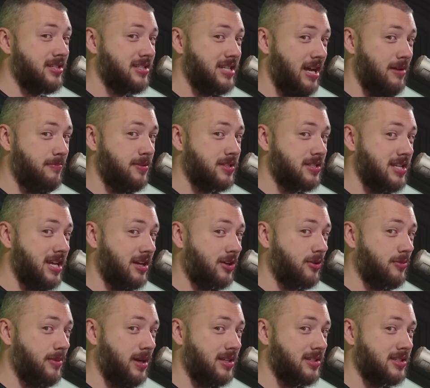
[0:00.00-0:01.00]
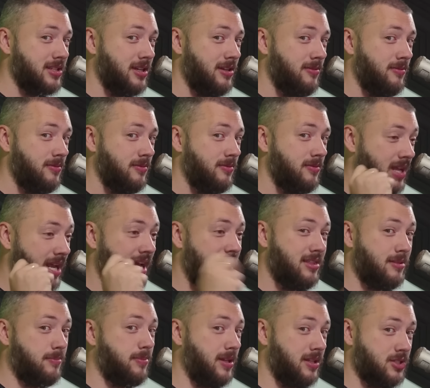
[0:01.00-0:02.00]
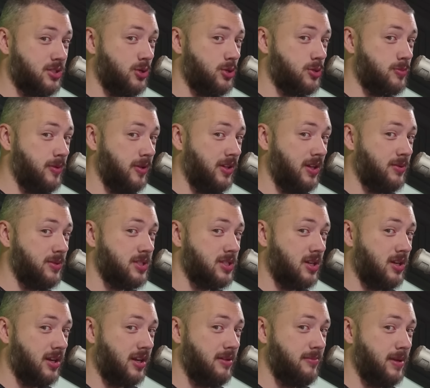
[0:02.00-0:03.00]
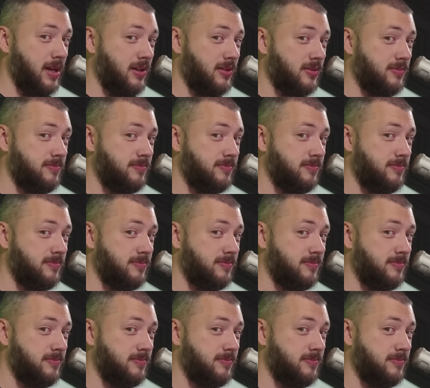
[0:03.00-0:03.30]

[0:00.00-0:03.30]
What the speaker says: Tempest Necromancer and the Blood Search build I was talking about,